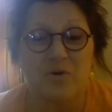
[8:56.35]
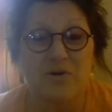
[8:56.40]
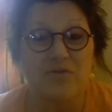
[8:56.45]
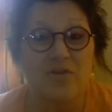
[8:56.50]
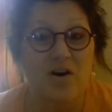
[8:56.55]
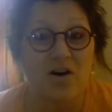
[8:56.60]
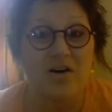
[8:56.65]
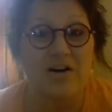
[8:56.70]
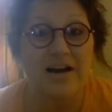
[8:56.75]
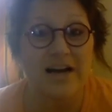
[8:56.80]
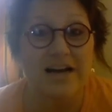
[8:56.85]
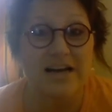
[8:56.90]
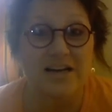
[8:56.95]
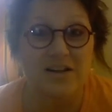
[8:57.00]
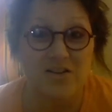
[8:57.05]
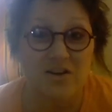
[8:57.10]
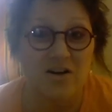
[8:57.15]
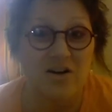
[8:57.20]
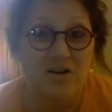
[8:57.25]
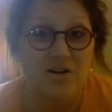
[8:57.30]
We've all had
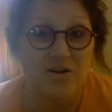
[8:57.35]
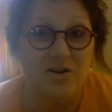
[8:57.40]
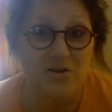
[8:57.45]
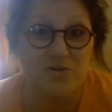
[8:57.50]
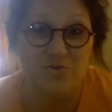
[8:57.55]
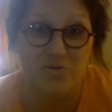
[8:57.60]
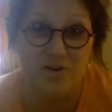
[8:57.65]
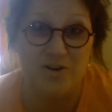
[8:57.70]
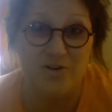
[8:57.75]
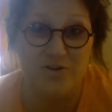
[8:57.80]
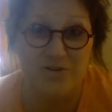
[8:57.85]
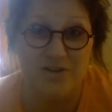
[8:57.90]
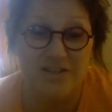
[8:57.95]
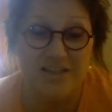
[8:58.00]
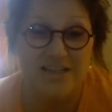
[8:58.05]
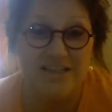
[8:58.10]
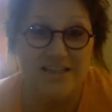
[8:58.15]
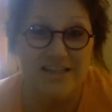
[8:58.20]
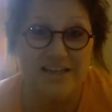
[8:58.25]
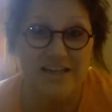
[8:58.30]
a long, hard road
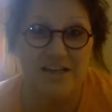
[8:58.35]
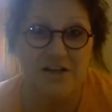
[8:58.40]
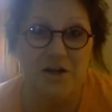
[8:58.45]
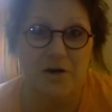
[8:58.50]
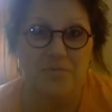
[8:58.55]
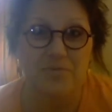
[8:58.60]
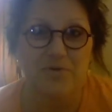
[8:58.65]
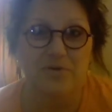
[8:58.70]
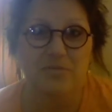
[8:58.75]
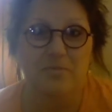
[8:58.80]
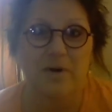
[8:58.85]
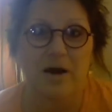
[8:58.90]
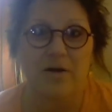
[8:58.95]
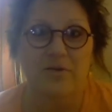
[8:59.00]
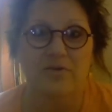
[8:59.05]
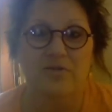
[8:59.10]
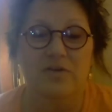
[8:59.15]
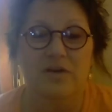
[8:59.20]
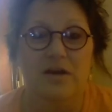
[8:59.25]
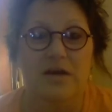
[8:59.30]
getting up these
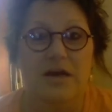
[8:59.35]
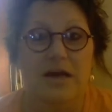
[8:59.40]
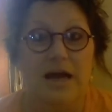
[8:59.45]
mountains.